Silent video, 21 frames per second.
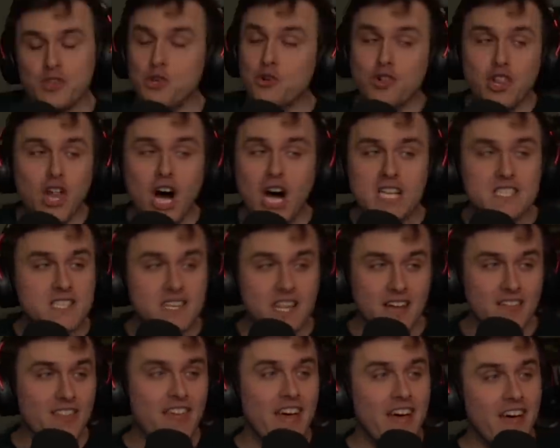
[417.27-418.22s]
You lost
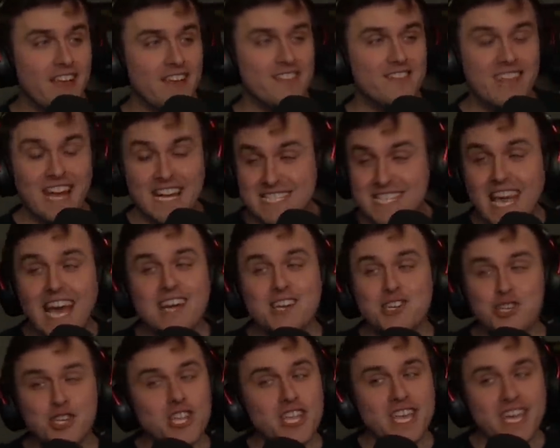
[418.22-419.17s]
on that. That's
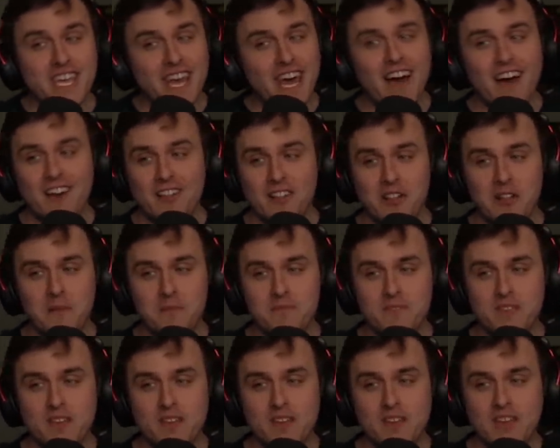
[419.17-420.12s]
actually an L.
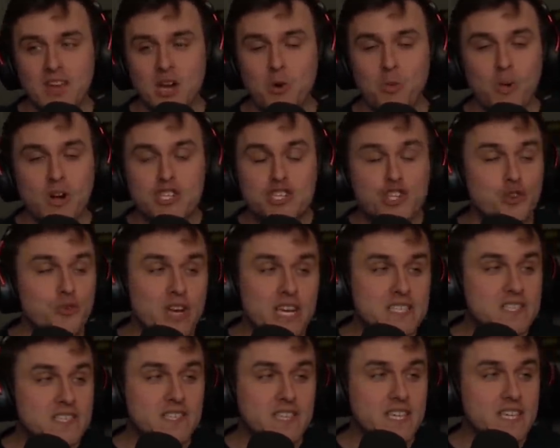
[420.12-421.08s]
Once you hit
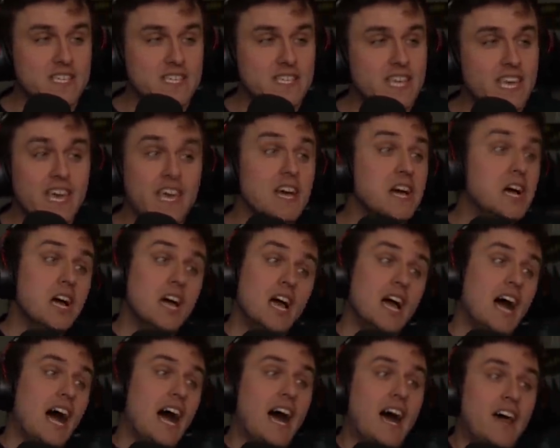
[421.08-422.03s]
60,
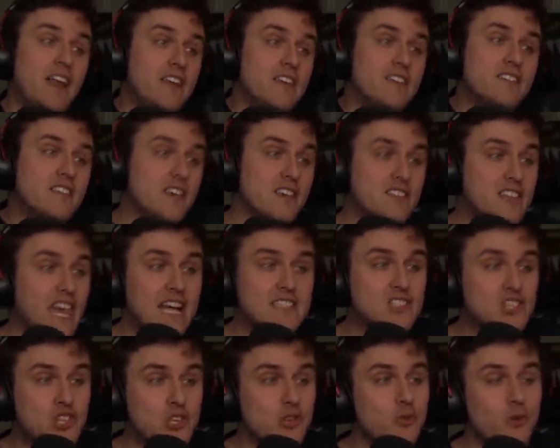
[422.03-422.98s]
I,
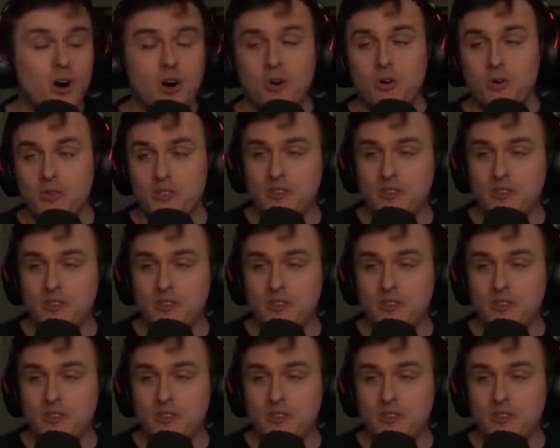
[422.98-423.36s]
that's too old.